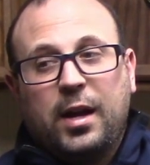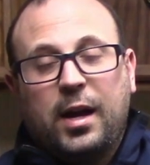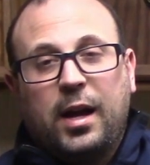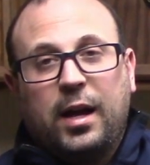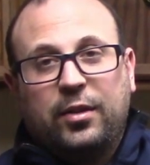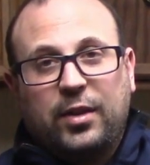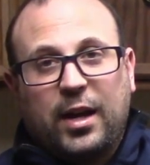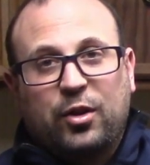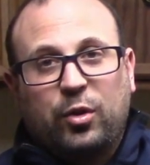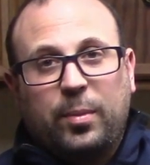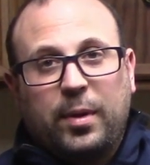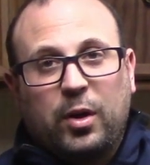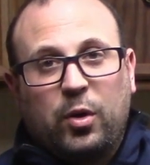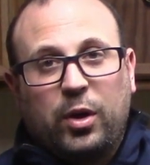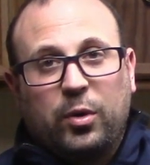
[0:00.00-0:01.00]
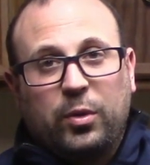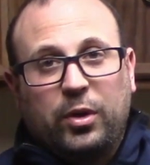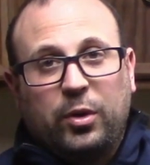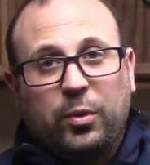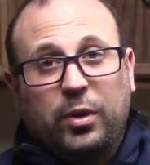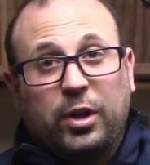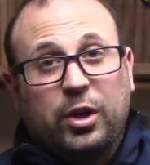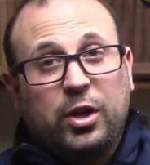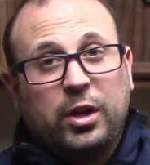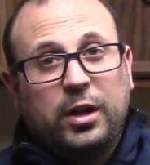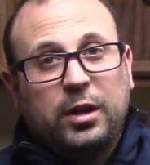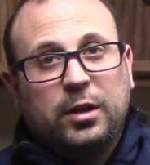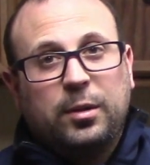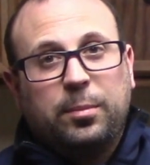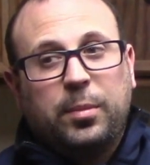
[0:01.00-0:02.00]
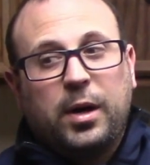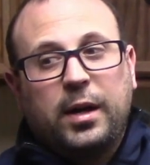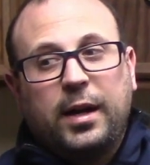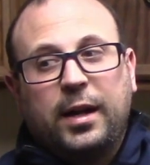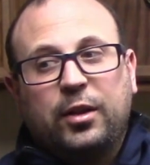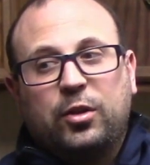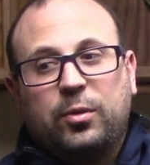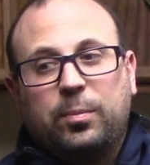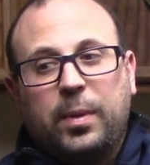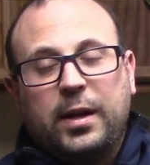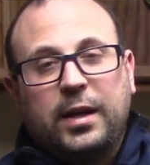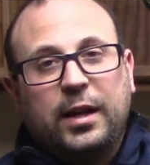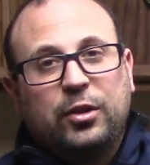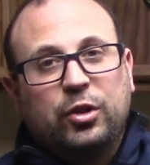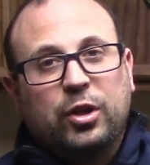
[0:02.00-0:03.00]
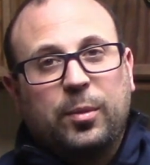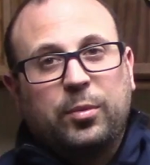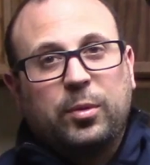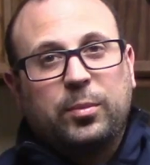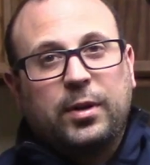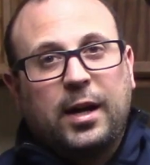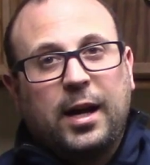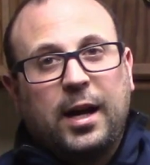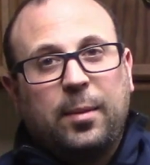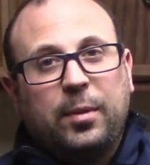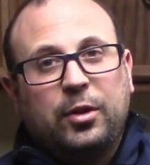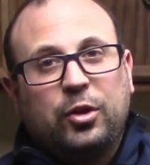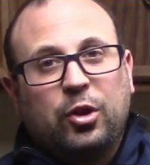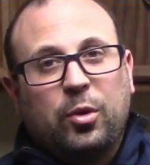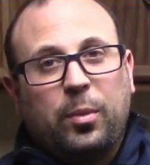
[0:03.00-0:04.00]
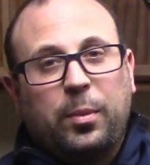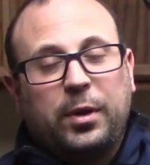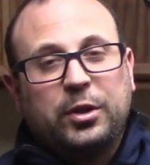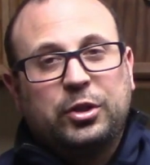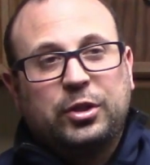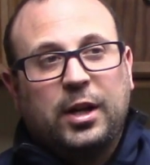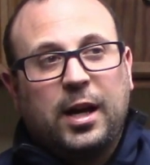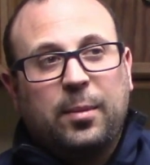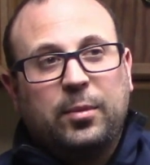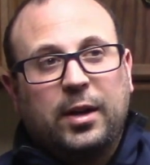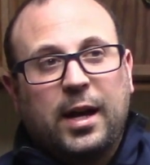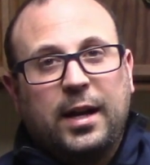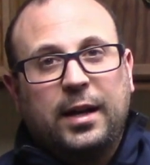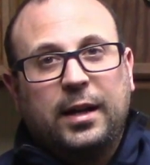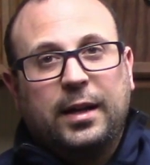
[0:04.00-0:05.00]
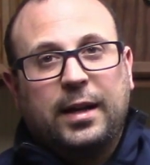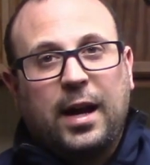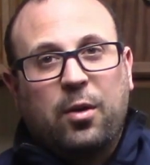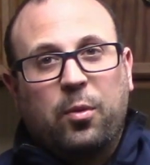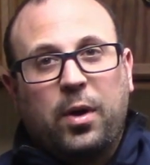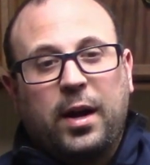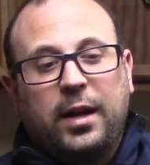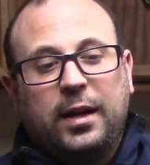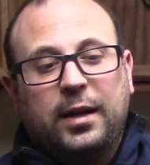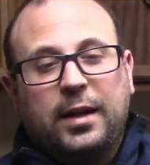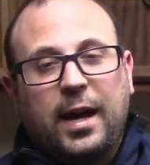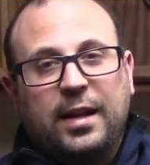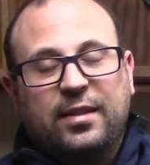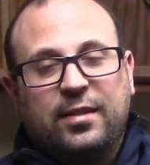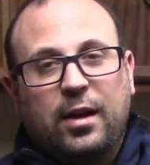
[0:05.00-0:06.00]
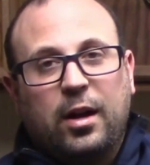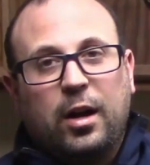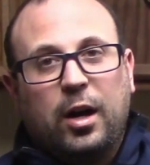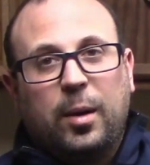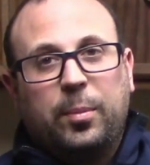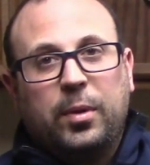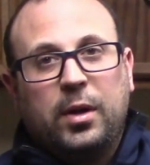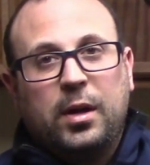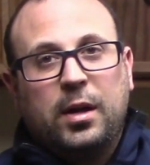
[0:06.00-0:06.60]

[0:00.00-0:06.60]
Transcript: It's actually been going really, really good, but it took up some time and took up a bunch of time to kind of get ready, get set up,